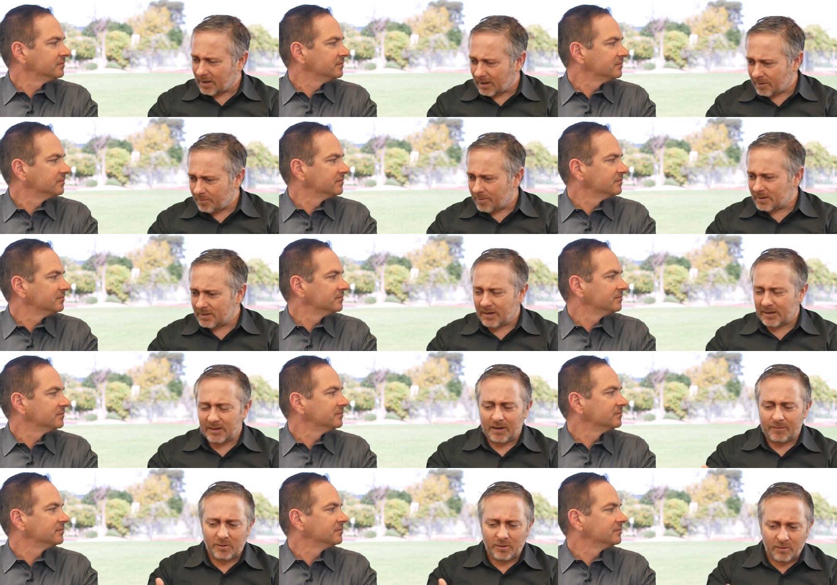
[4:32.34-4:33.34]
Speaker 1: not the best thing
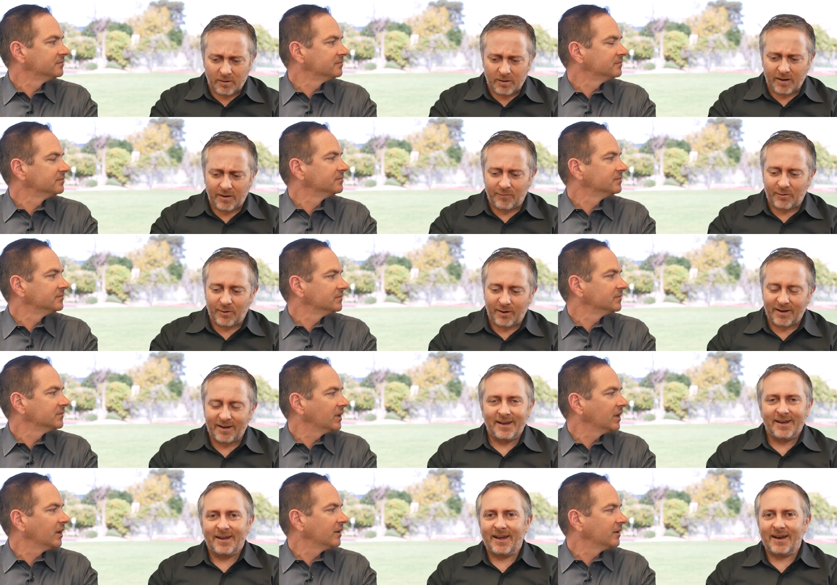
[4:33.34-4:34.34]
that I'm doing. Everything.
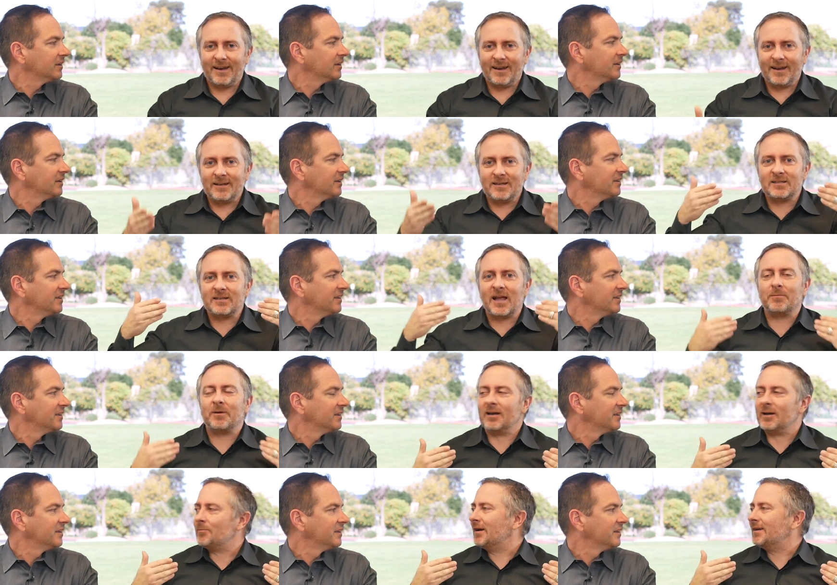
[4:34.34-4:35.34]
Yeah. And it just kept
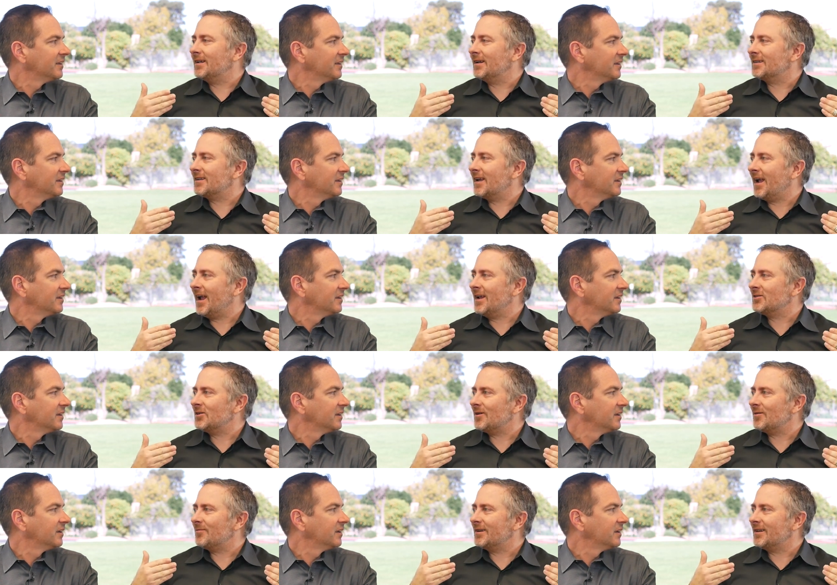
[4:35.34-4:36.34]
getting to my TSA
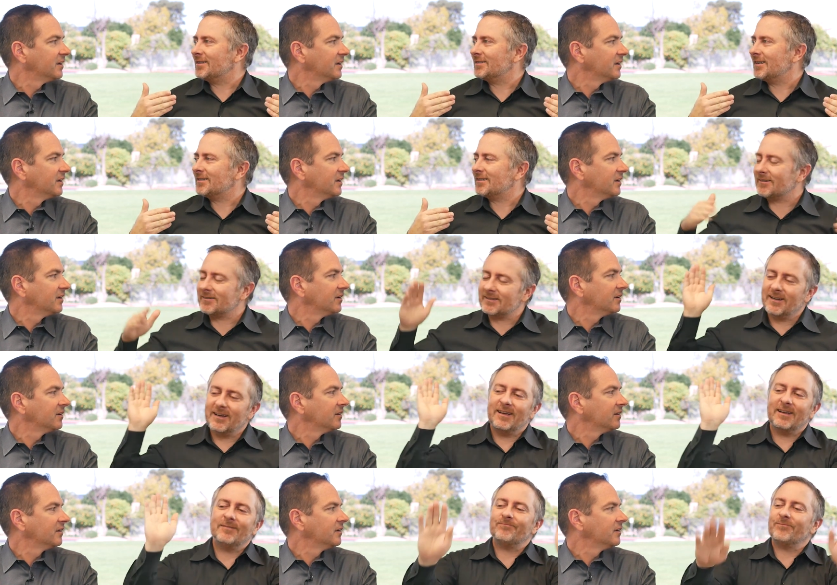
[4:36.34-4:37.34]
agent, and my TSA agent goes,
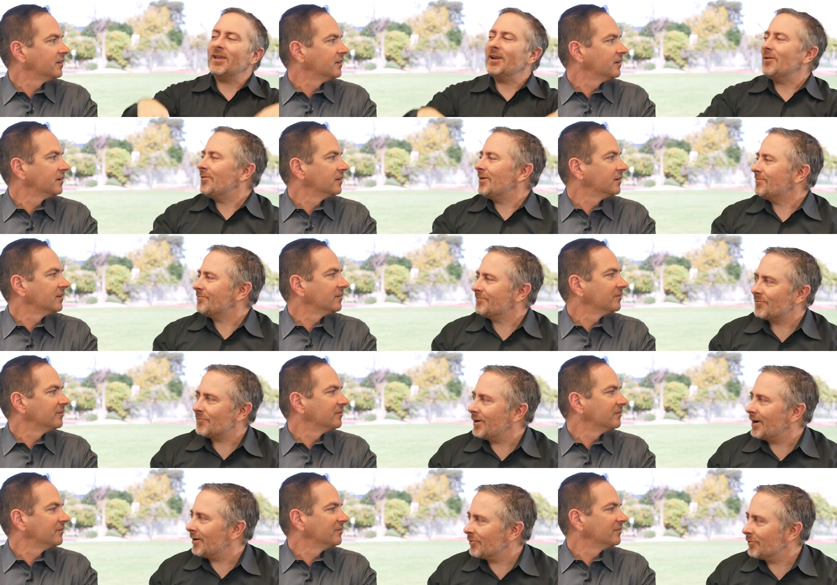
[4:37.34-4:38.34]
"You know what?
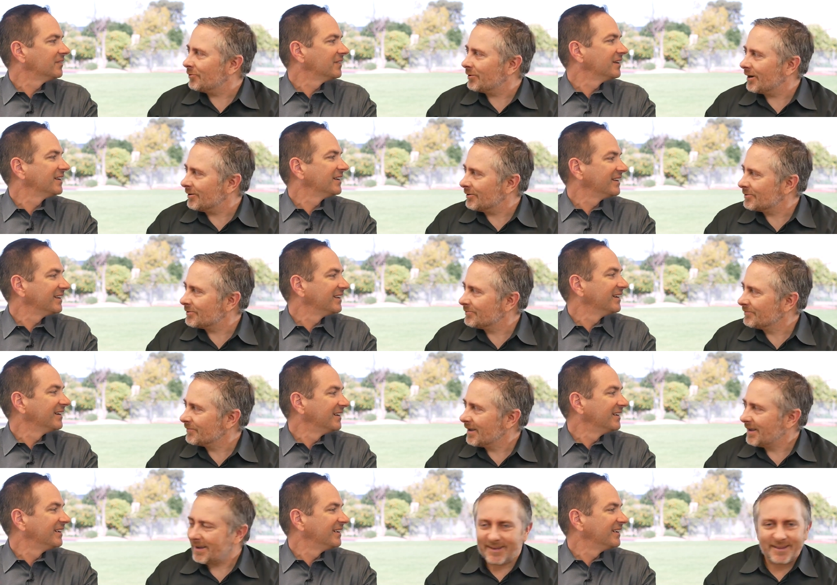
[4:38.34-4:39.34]
Whatever. Who cares?" Yeah.
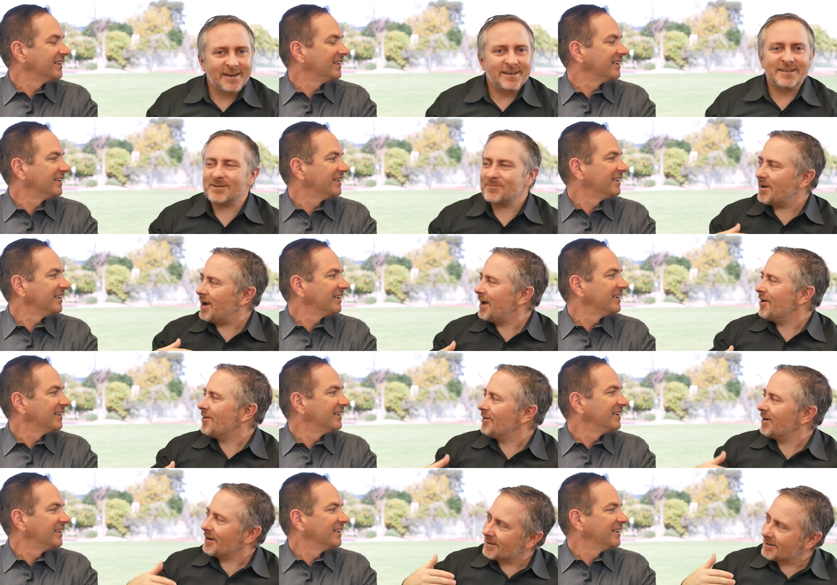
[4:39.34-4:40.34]
And I just smiled
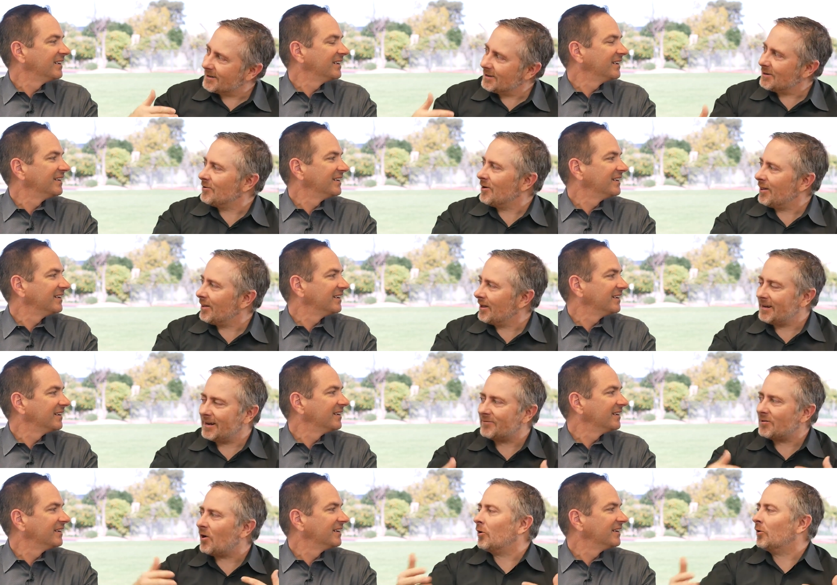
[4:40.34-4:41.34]
and I continued on. I didn't have
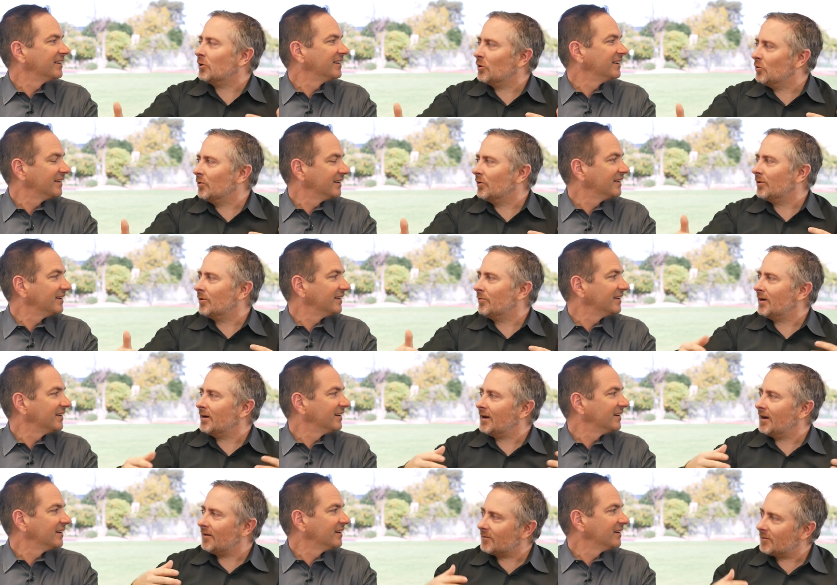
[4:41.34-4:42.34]
to argue with him. I
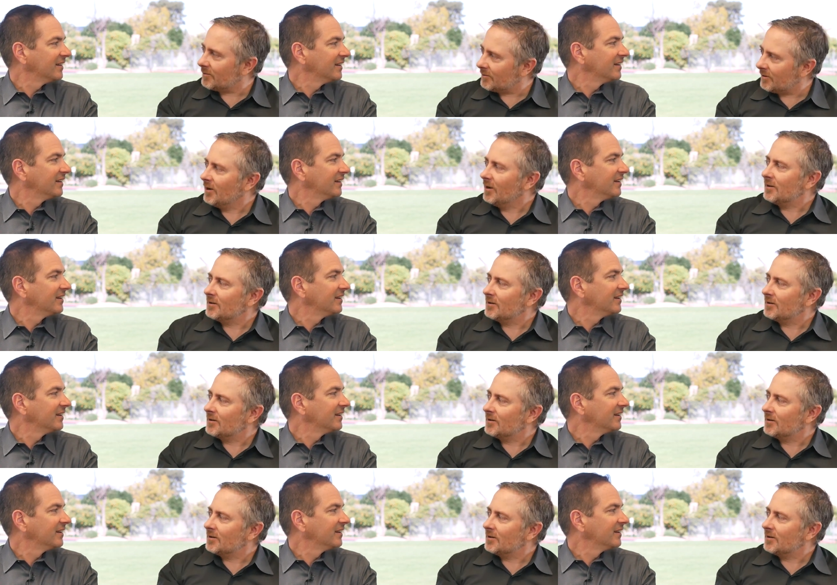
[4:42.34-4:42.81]
didn't have to